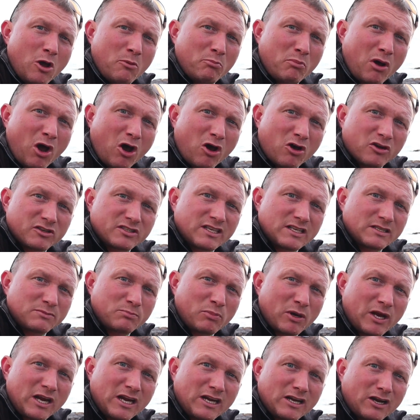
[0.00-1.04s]
past its
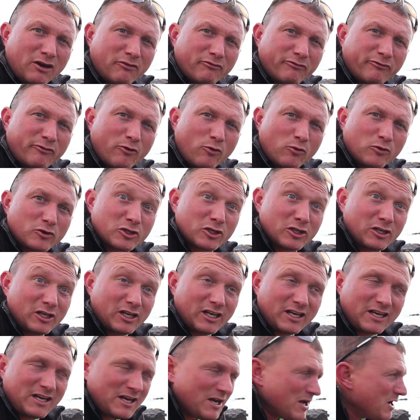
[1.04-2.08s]
peak
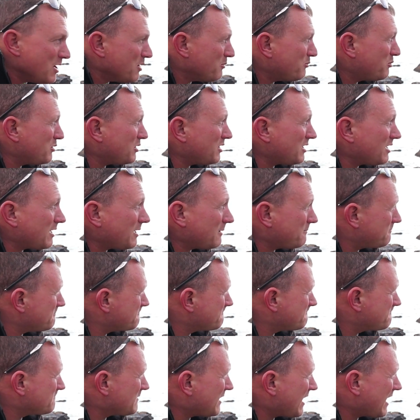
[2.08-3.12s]
unfortunately, but
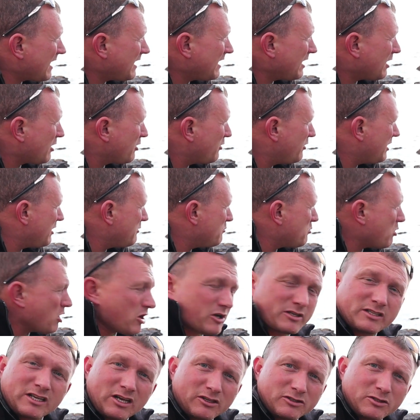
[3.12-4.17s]
hey ho, it
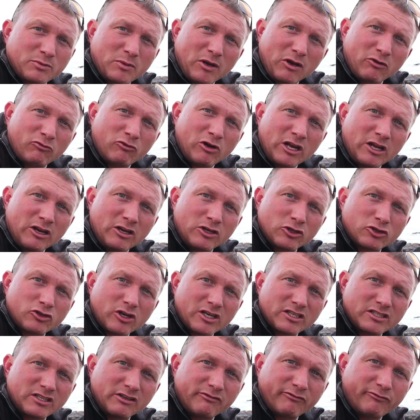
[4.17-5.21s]
works out to be a really
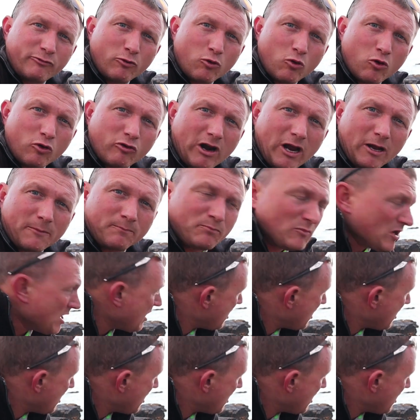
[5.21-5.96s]
interesting foreground.